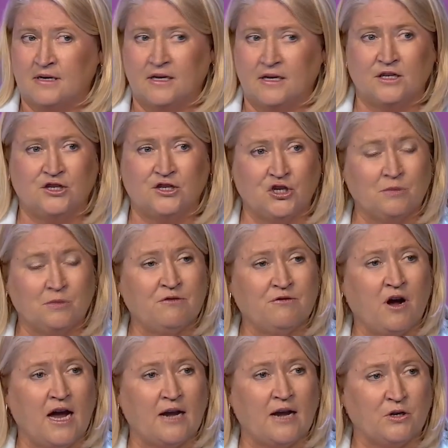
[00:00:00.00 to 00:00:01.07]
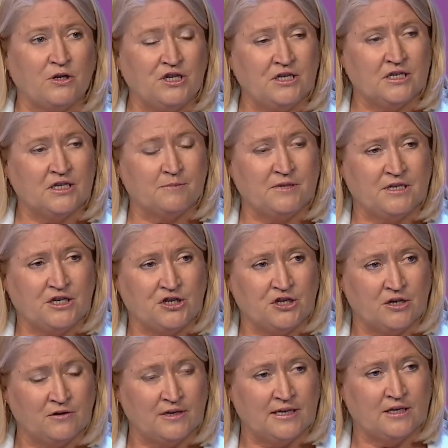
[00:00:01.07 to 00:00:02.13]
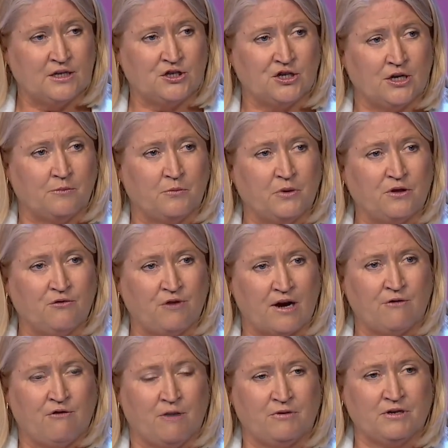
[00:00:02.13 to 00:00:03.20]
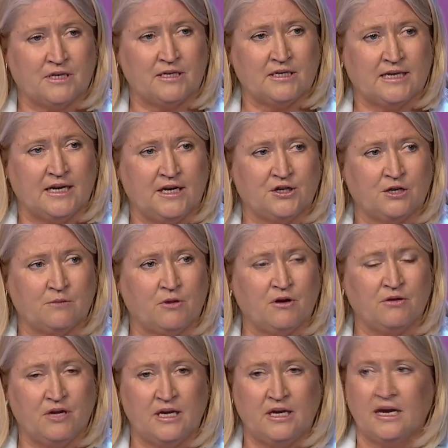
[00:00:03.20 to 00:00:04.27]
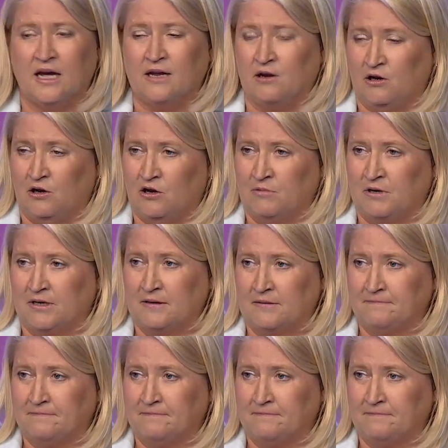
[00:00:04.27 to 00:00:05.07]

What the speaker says: She'll be right when she's in a position of leadership with greater representation both here and globally.